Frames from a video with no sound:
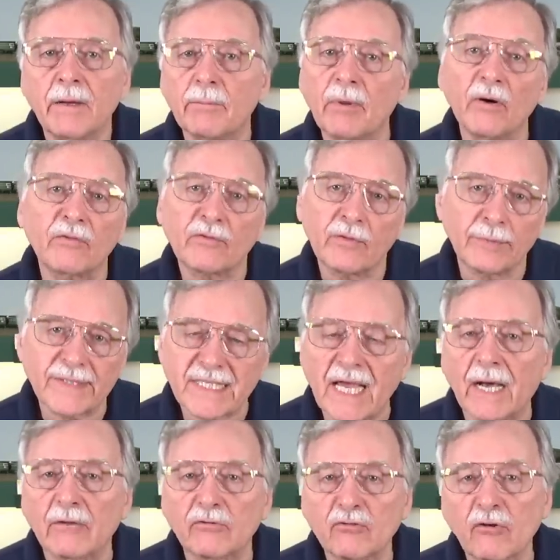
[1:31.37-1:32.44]
both from
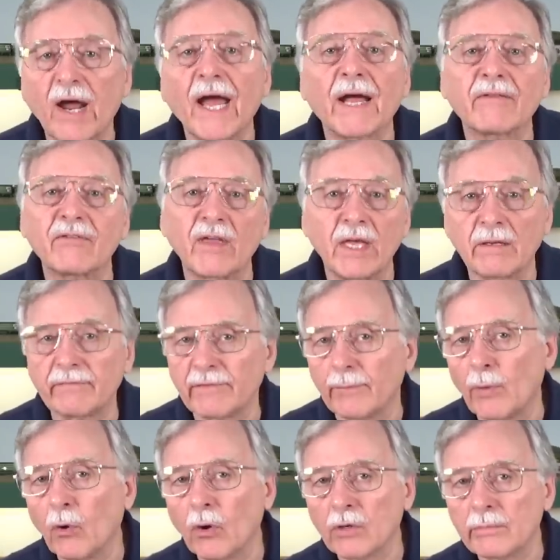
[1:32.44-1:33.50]
SoundTraxx and
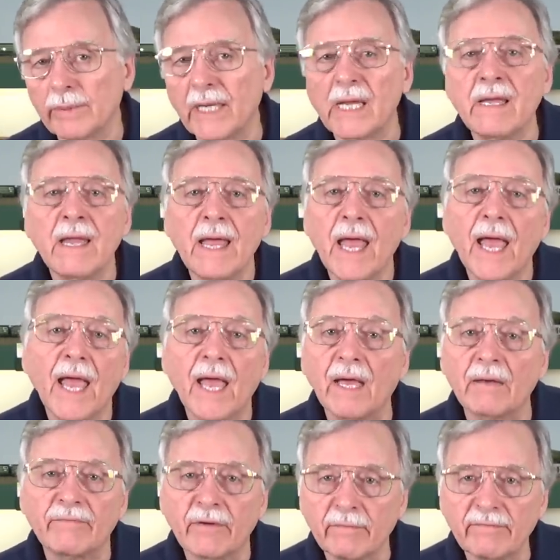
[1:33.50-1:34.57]
from Hornby
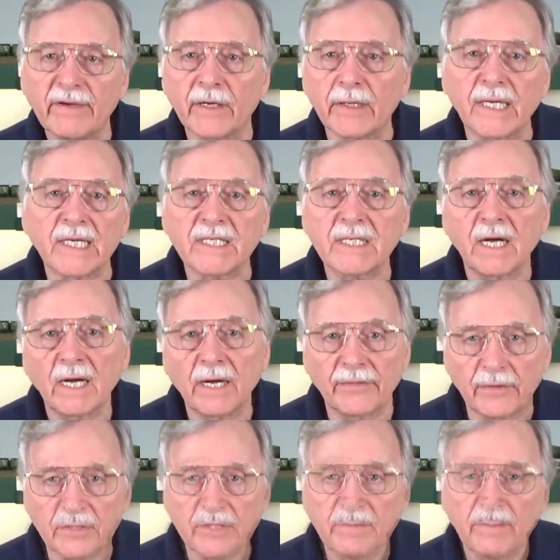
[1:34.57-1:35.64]
and from various
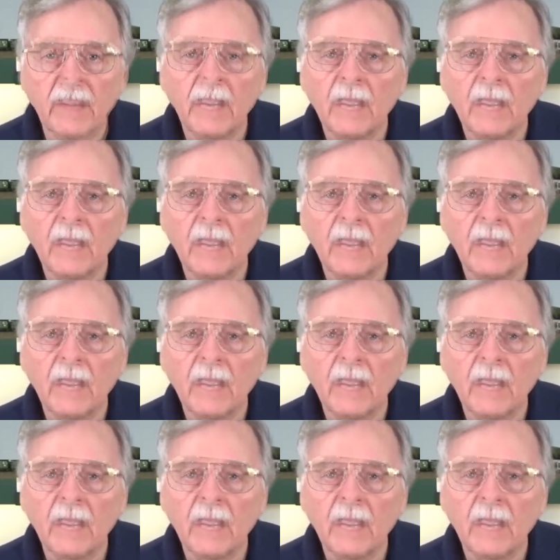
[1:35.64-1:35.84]
others.